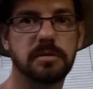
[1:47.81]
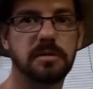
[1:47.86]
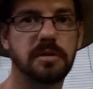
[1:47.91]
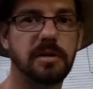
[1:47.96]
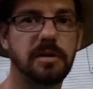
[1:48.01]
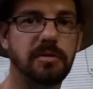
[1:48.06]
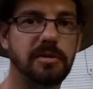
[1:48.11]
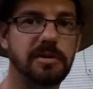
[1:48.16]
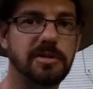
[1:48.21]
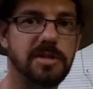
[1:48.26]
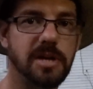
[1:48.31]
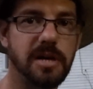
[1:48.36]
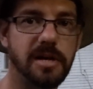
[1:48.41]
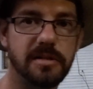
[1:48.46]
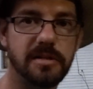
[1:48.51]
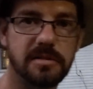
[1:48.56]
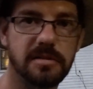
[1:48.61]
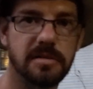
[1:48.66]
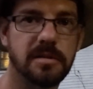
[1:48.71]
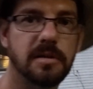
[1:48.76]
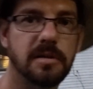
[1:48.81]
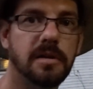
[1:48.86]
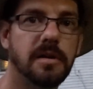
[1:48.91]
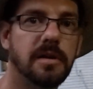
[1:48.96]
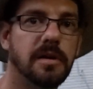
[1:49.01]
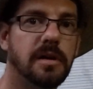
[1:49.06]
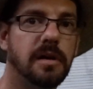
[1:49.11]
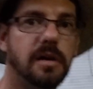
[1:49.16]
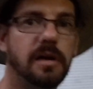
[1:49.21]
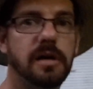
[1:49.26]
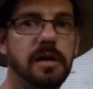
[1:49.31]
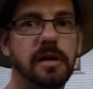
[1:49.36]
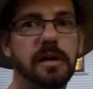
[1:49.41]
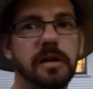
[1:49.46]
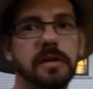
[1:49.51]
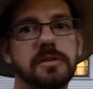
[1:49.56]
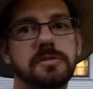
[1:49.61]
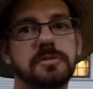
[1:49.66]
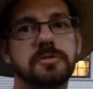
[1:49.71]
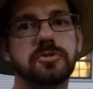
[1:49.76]
They're not really shots
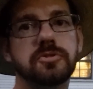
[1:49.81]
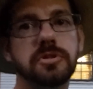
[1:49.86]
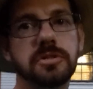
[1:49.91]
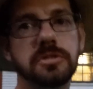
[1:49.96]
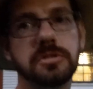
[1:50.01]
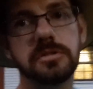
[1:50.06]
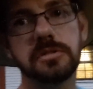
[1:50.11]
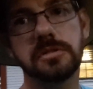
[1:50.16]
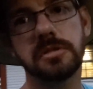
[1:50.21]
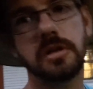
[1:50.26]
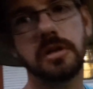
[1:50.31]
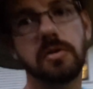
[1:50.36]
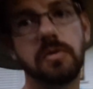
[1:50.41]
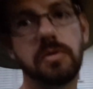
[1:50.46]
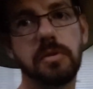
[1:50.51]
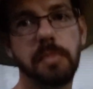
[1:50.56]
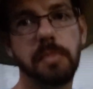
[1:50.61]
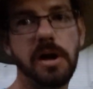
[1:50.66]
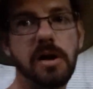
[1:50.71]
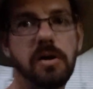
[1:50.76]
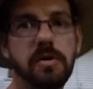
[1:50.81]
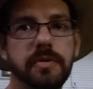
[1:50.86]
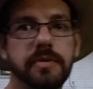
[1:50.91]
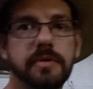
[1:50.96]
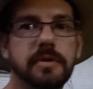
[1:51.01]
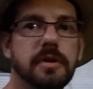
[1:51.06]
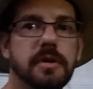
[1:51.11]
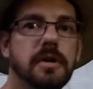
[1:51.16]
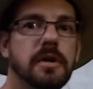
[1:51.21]
because they're drenches, they go in the mouth.